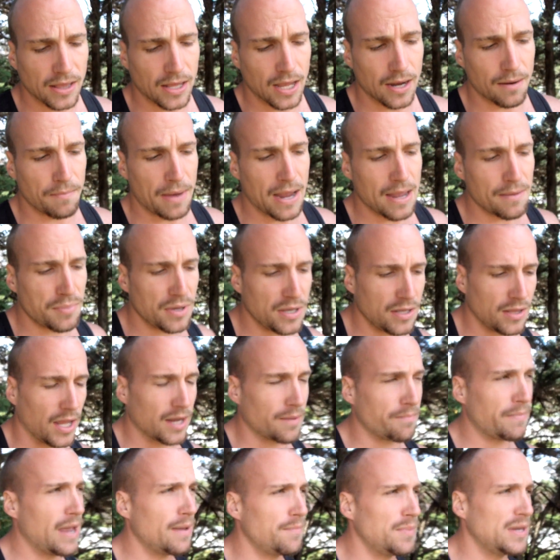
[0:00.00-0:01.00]
Like
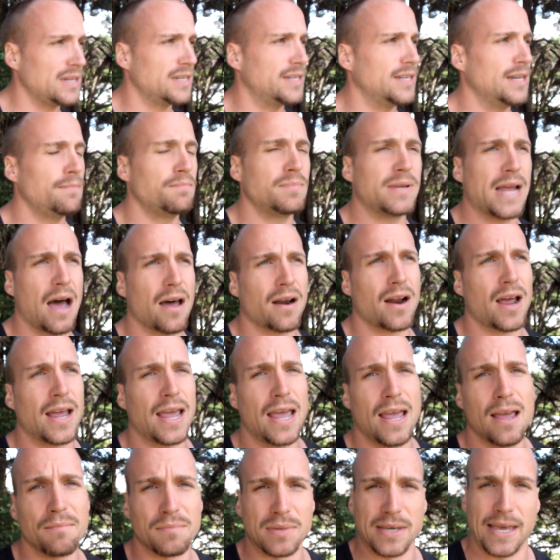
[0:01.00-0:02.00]
maybe deep down I
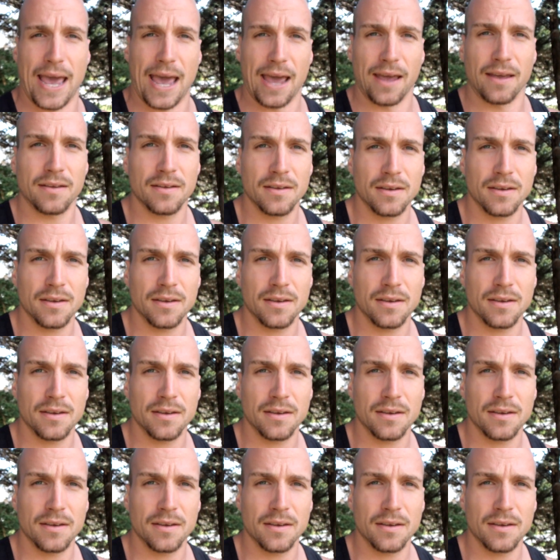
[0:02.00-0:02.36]
am gay,